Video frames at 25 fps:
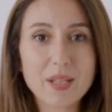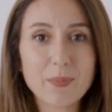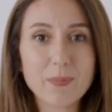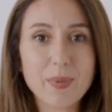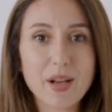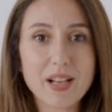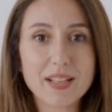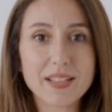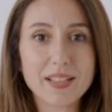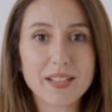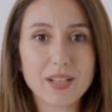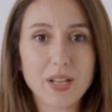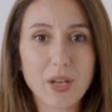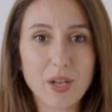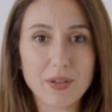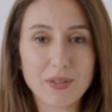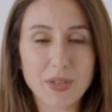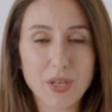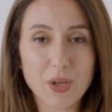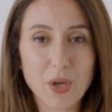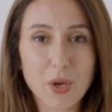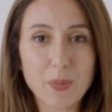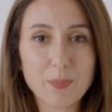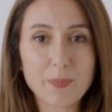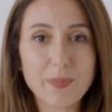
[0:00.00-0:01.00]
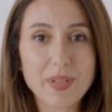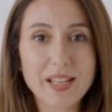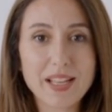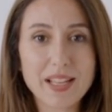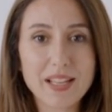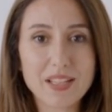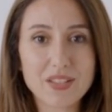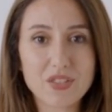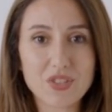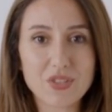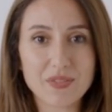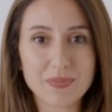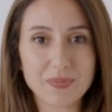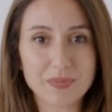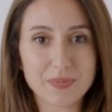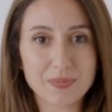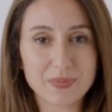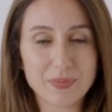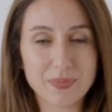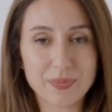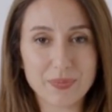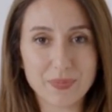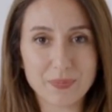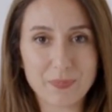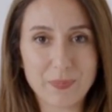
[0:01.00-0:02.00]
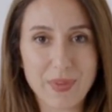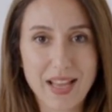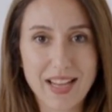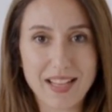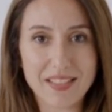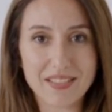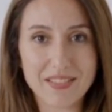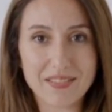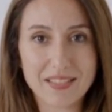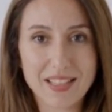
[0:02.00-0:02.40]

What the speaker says: button on the homepage. Paste